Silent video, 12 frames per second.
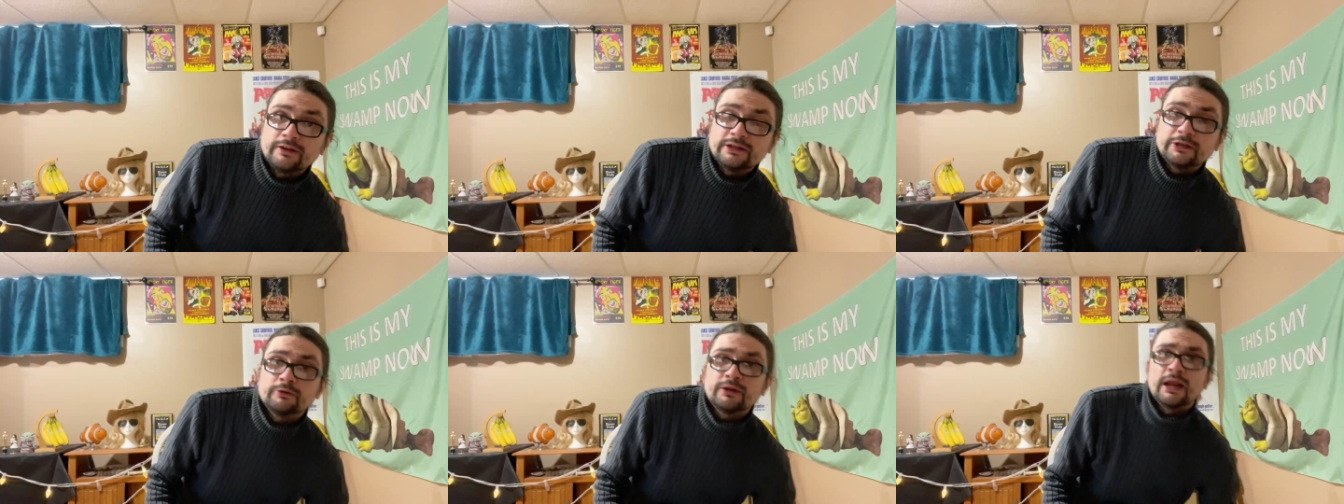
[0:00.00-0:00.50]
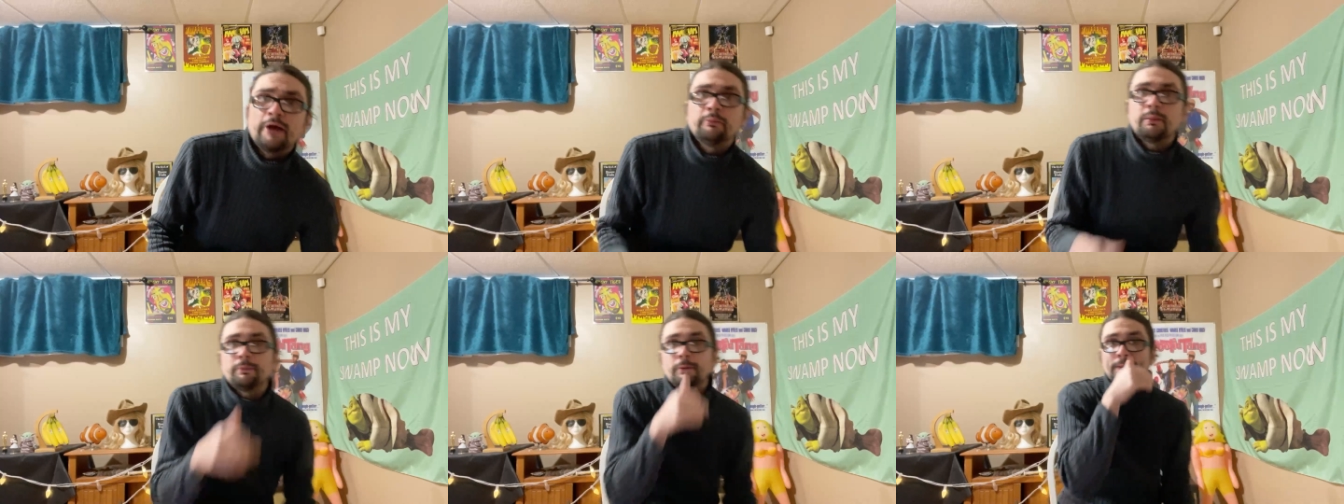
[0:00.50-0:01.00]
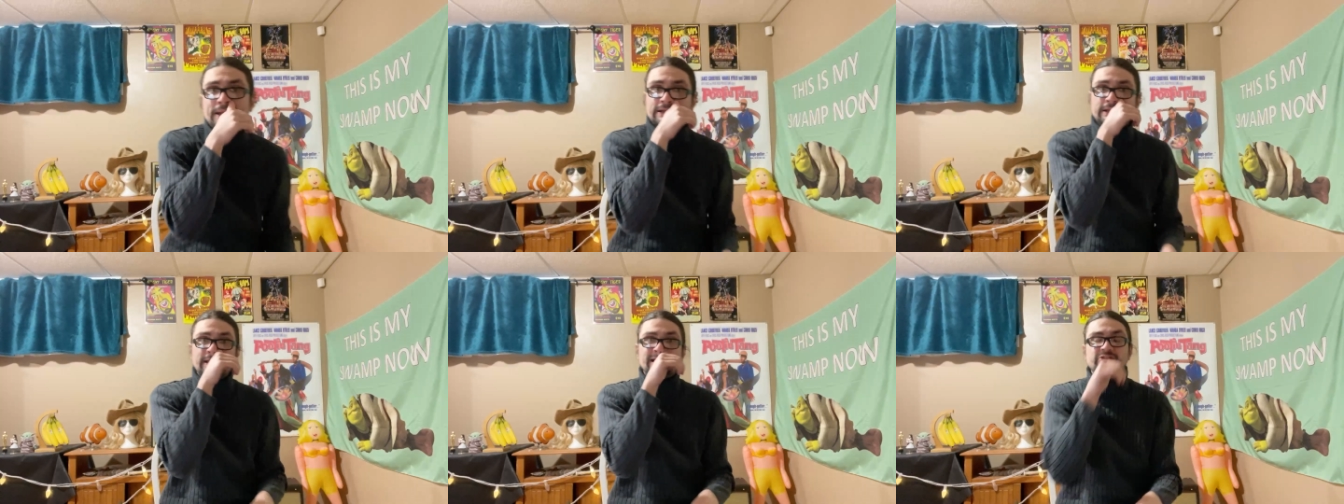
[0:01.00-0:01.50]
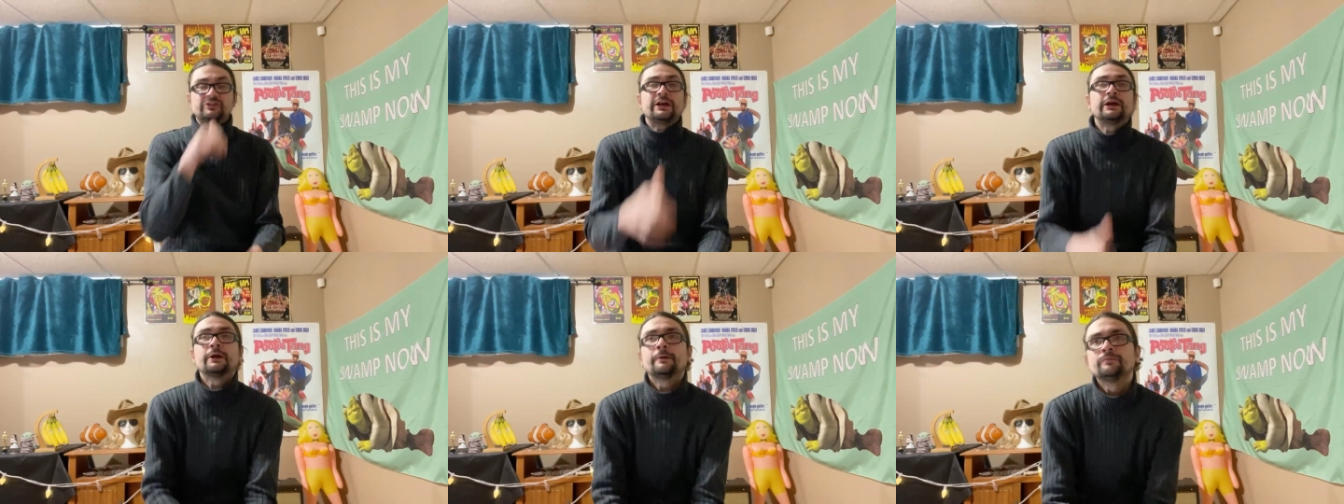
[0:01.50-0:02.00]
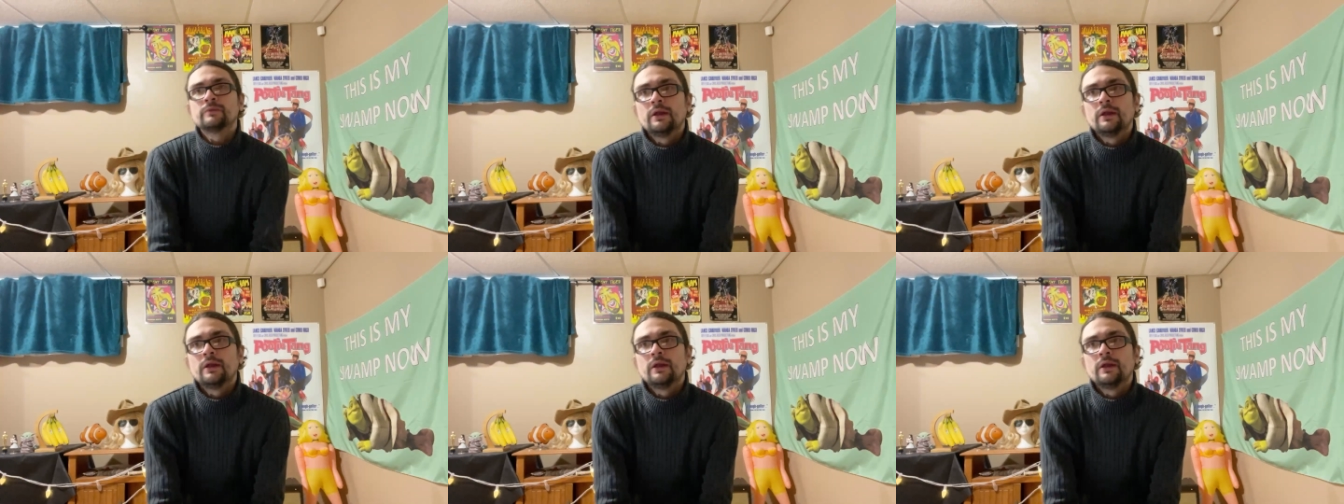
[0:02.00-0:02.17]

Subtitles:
that you're in, I remember being in that chair